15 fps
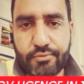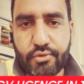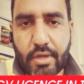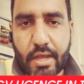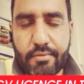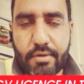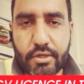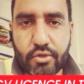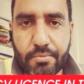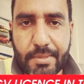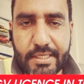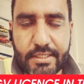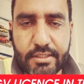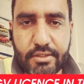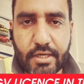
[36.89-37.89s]
If you have
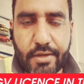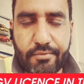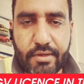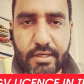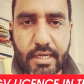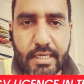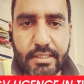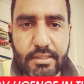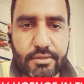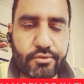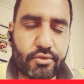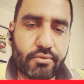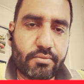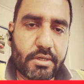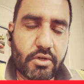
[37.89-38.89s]
automatic driving
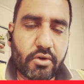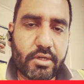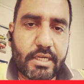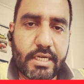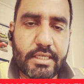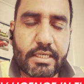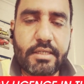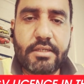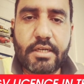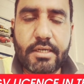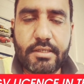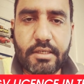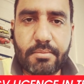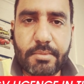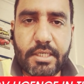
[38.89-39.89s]
license, you will not get
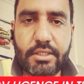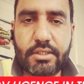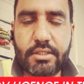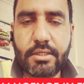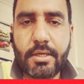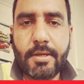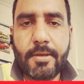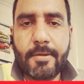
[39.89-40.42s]
entitlement.